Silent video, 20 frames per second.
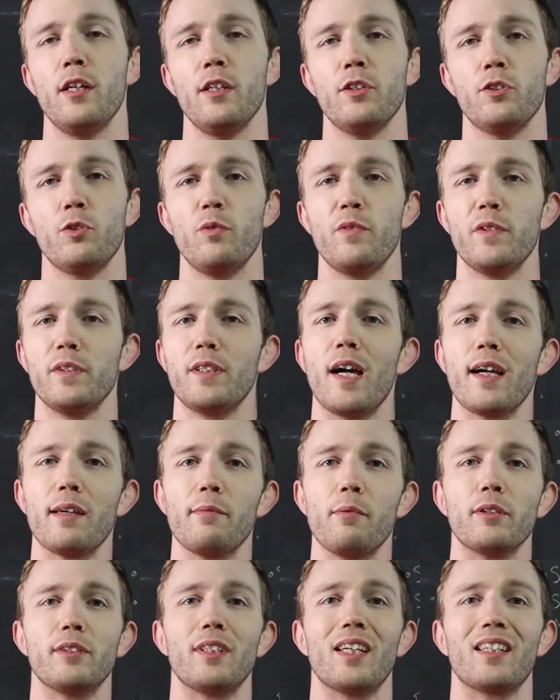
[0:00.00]
So we've been talking
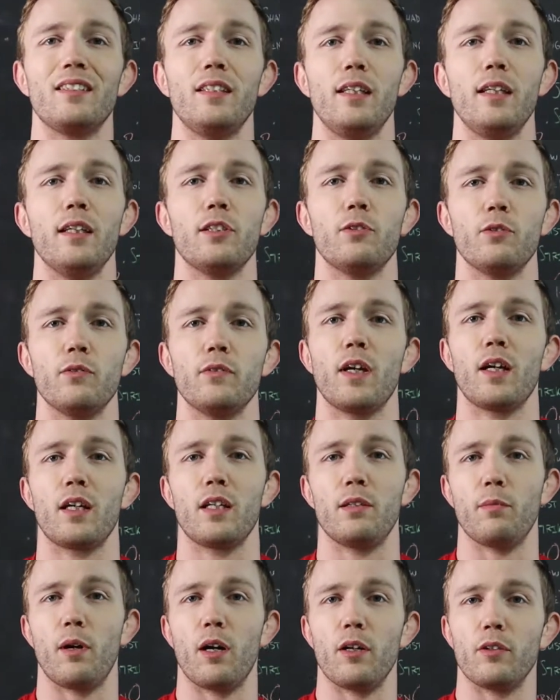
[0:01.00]
about techniques, we've been talking
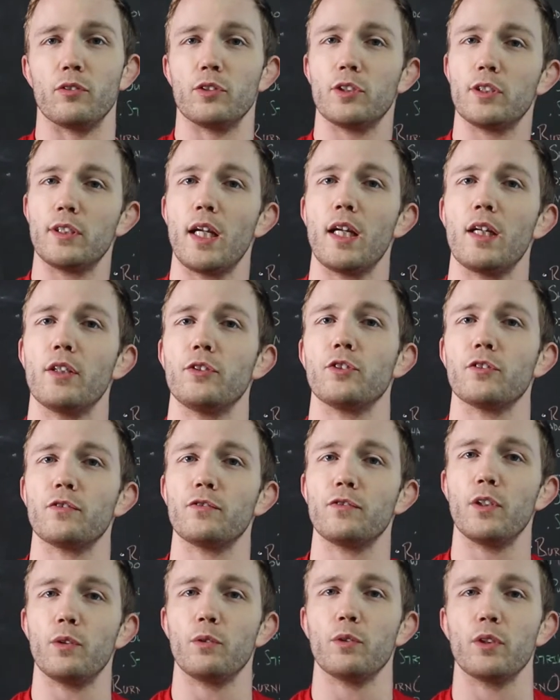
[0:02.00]
about your stance, your
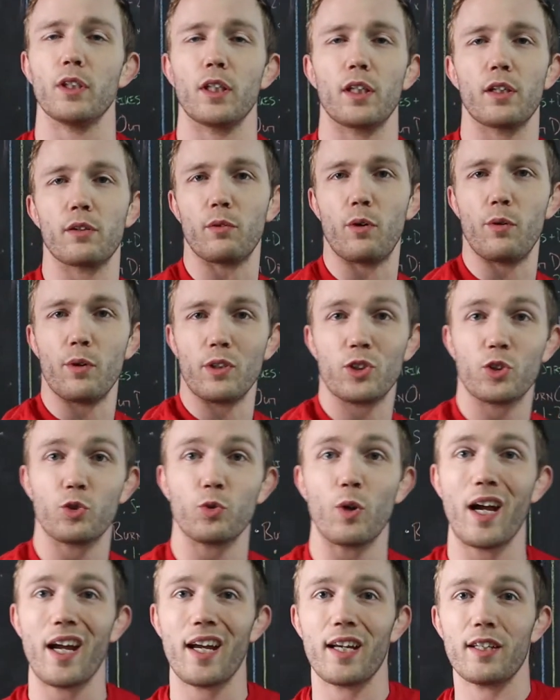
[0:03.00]
footwork, throwing
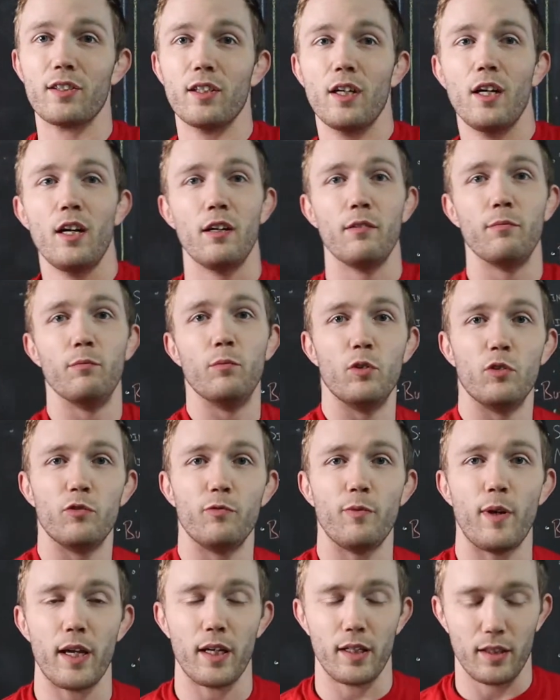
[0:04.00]
strikes,
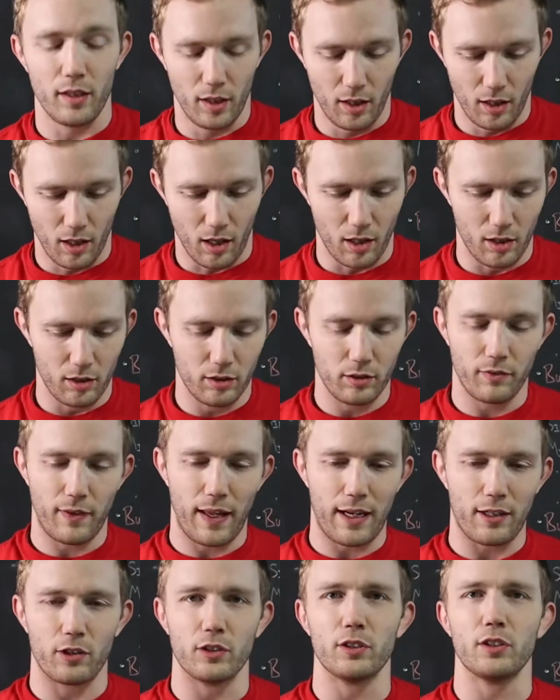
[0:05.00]
movement, all of
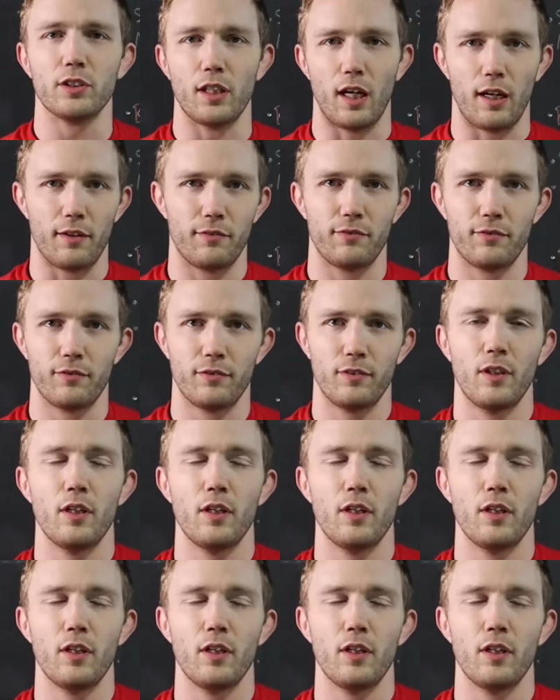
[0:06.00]
that good stuff.